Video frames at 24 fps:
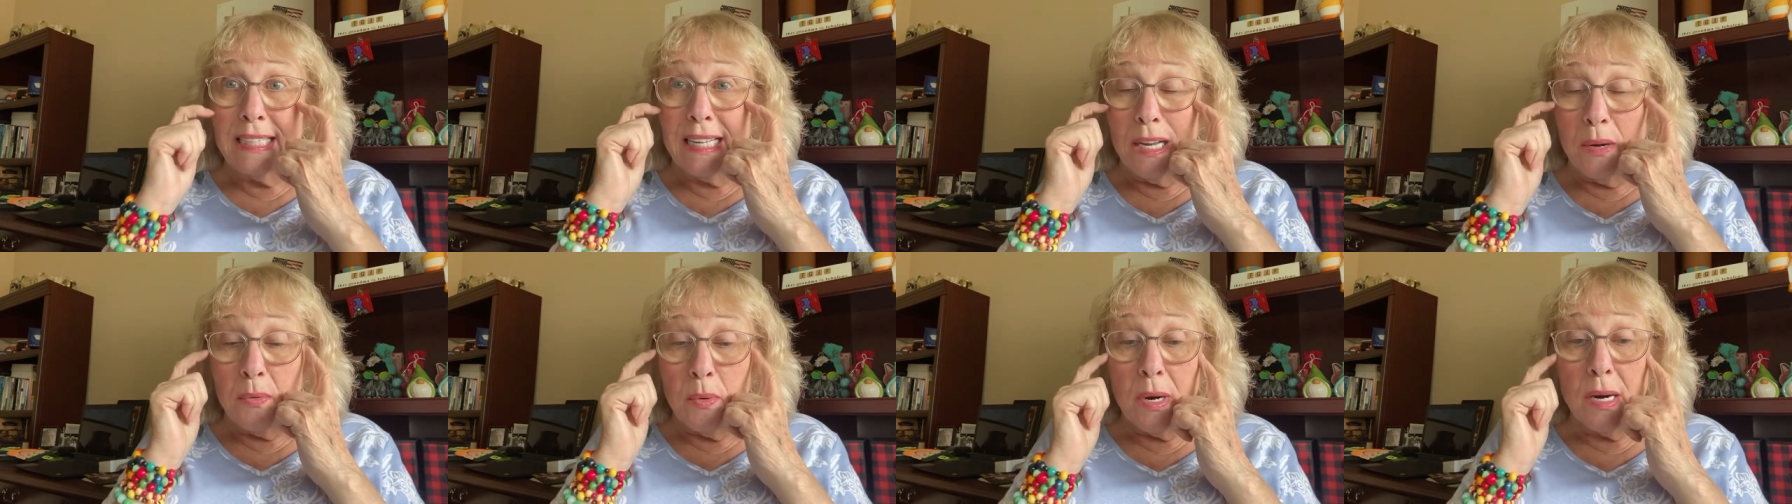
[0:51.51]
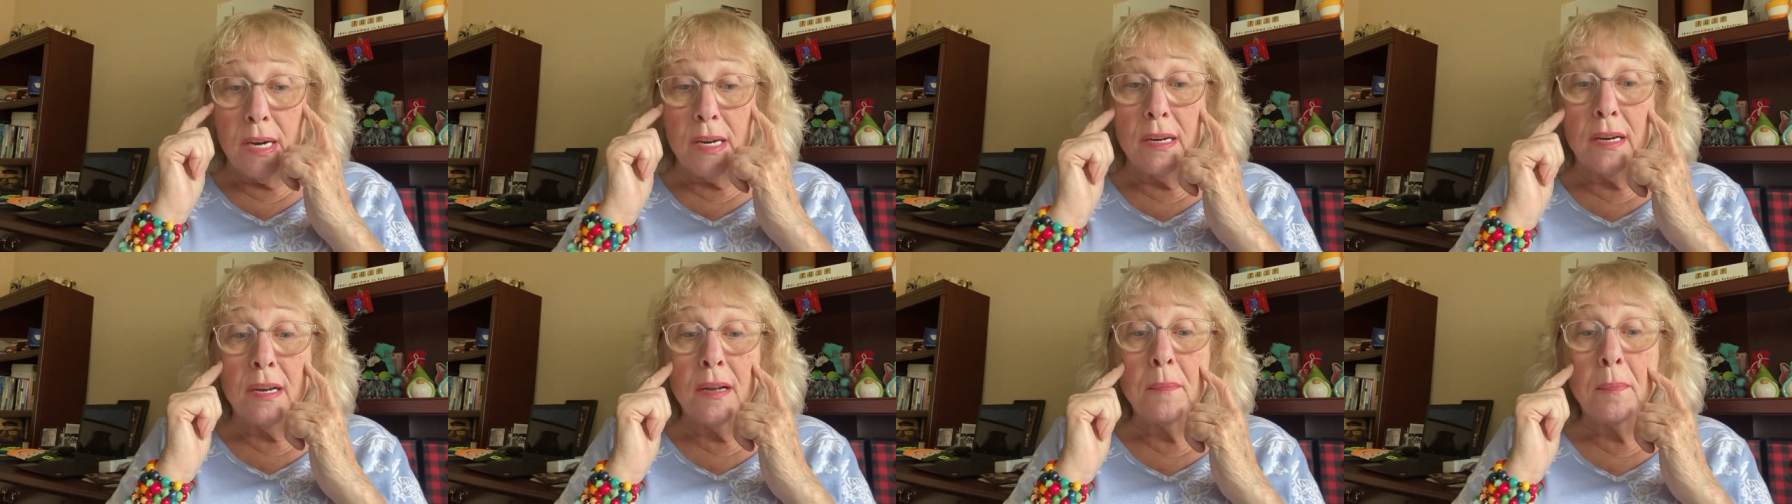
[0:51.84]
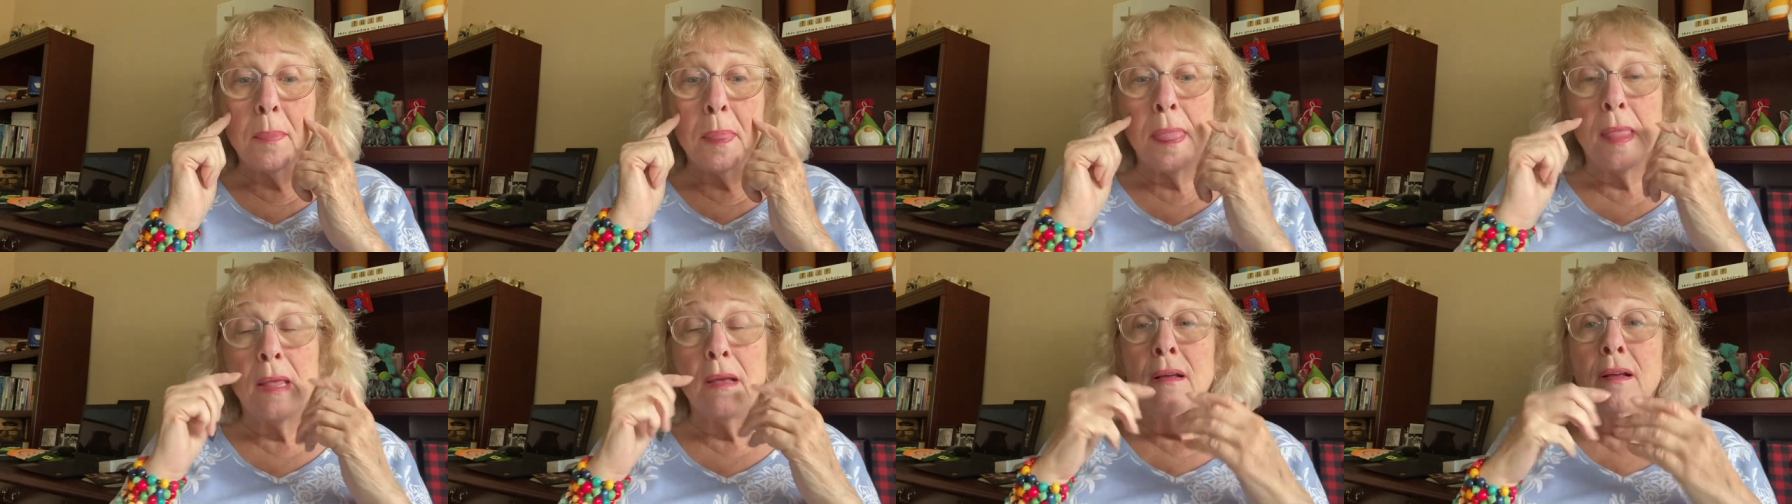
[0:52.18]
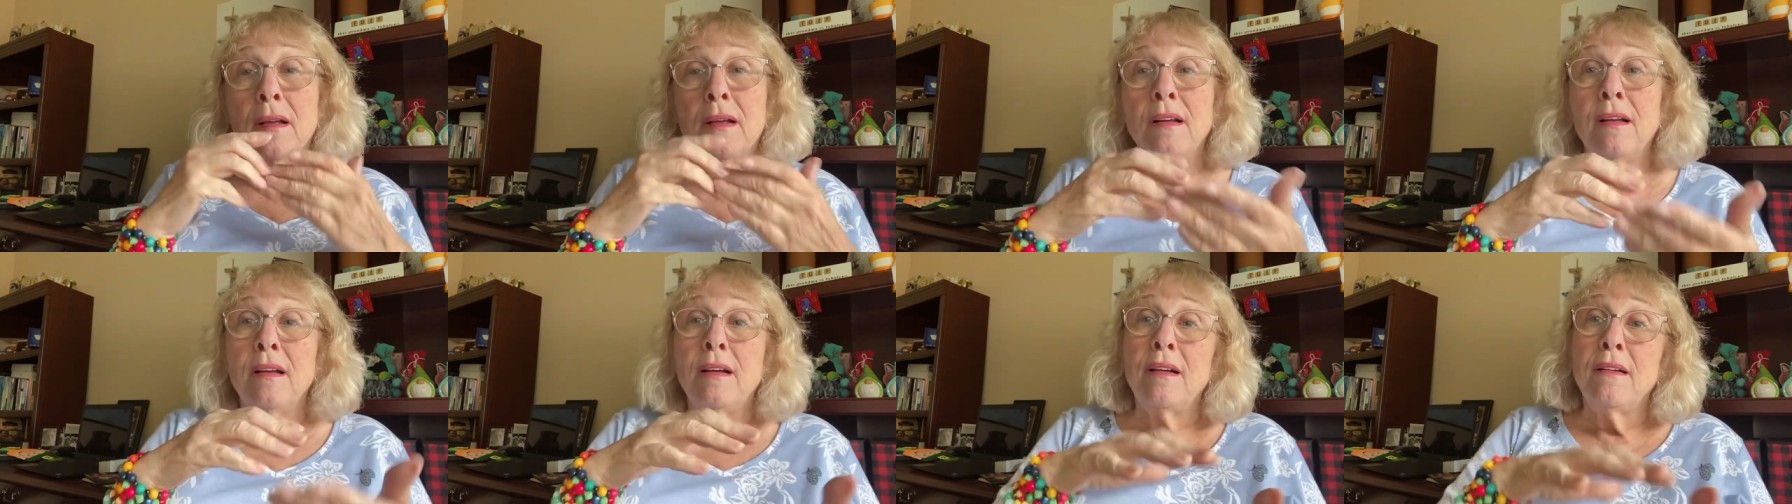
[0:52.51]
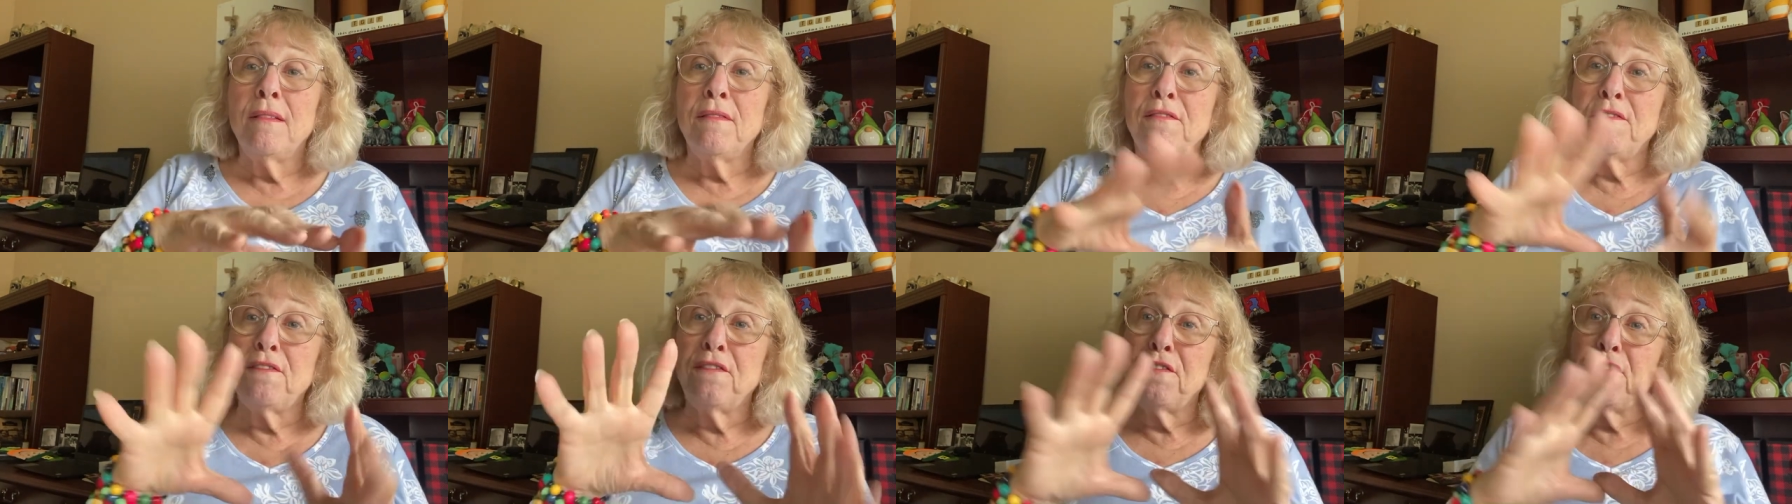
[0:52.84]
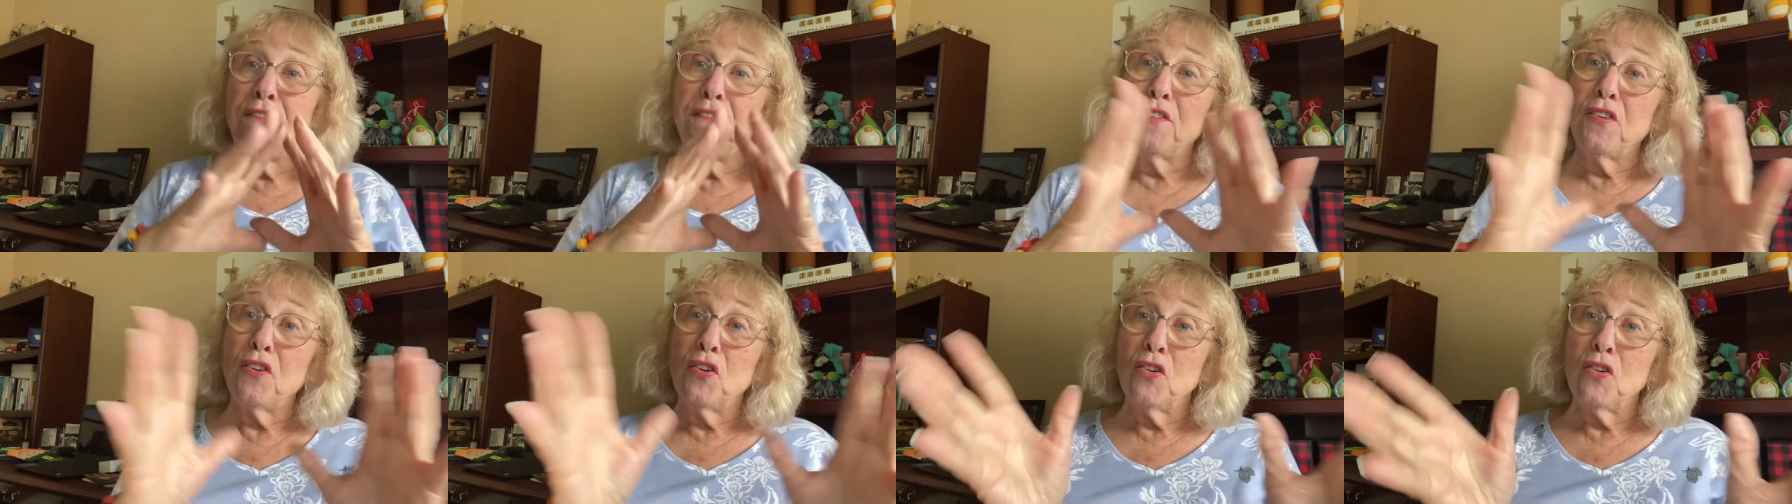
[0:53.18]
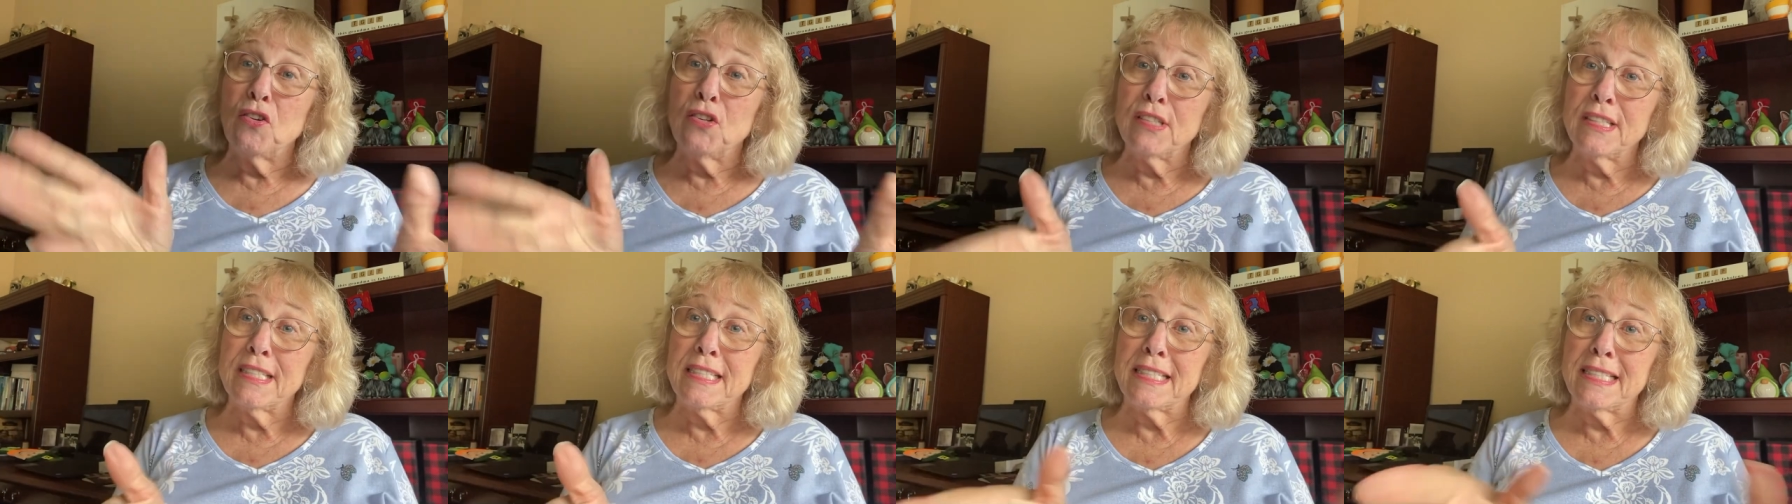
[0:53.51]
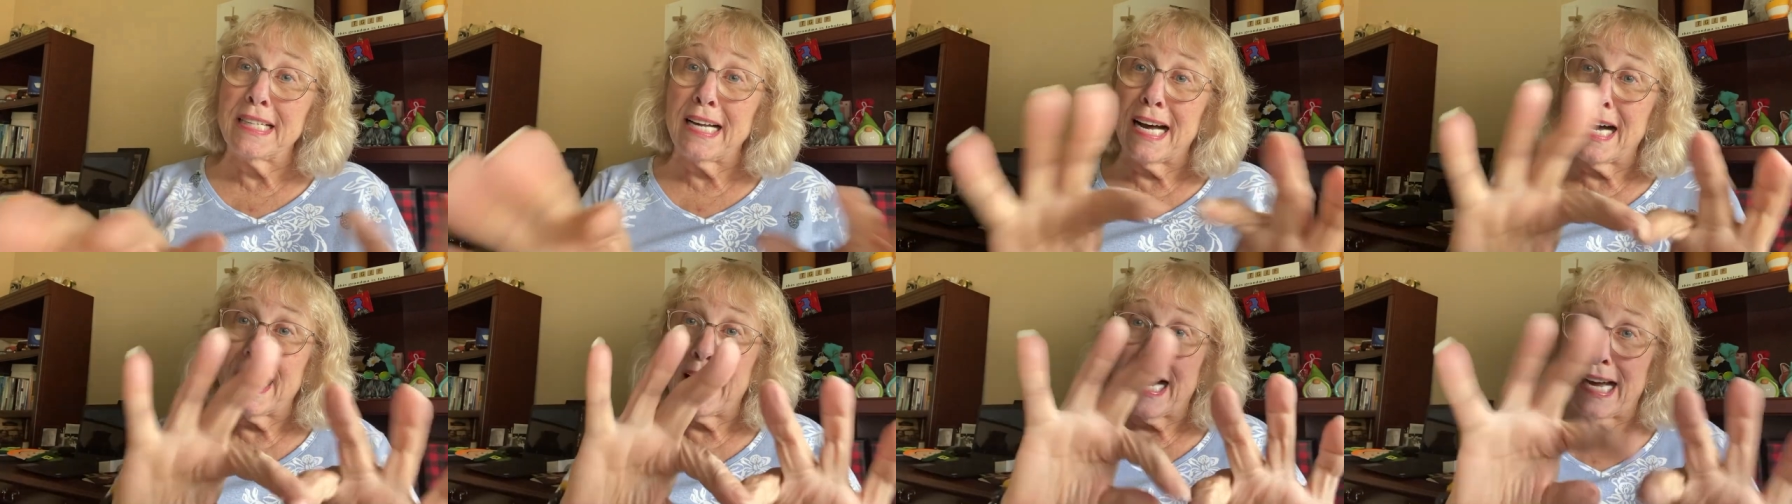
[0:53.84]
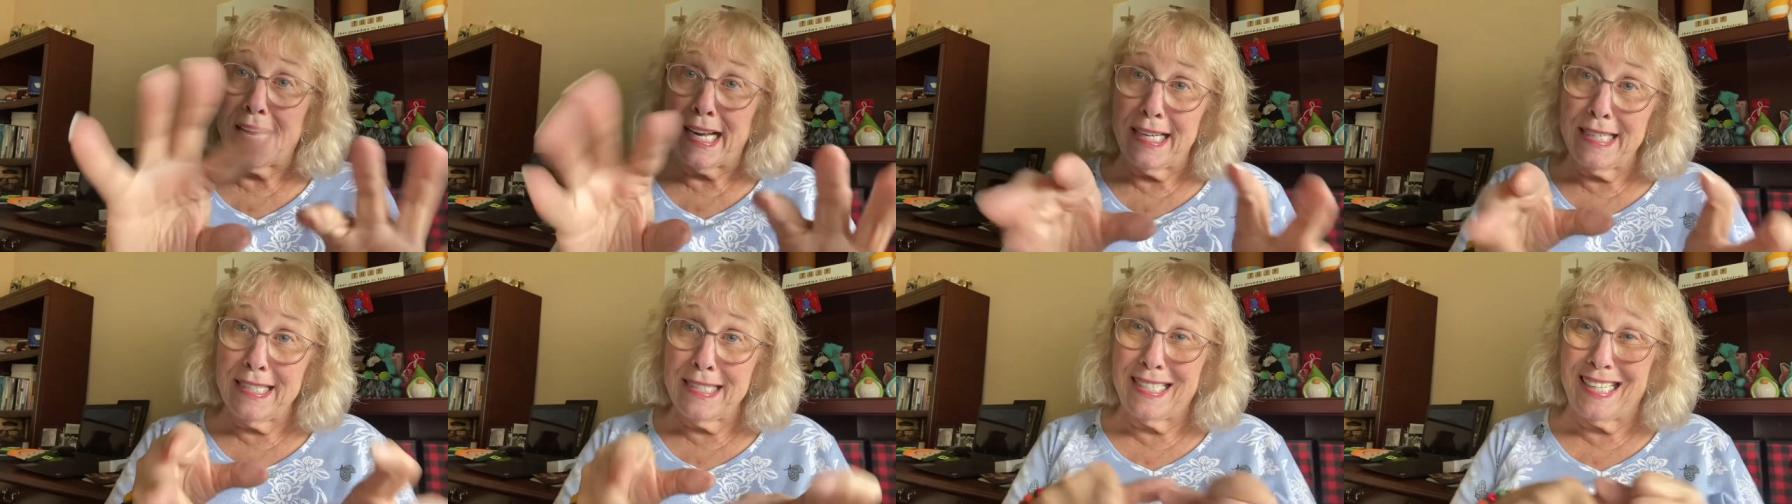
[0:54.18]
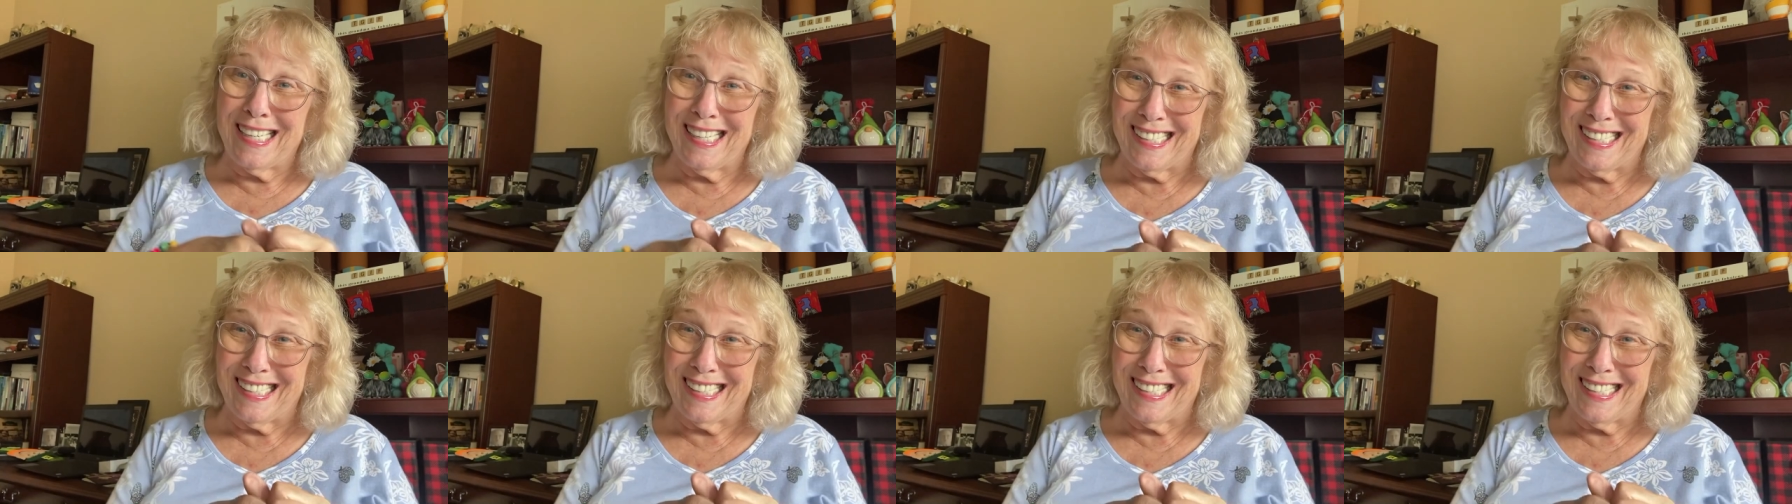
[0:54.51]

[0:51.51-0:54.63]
I want full size,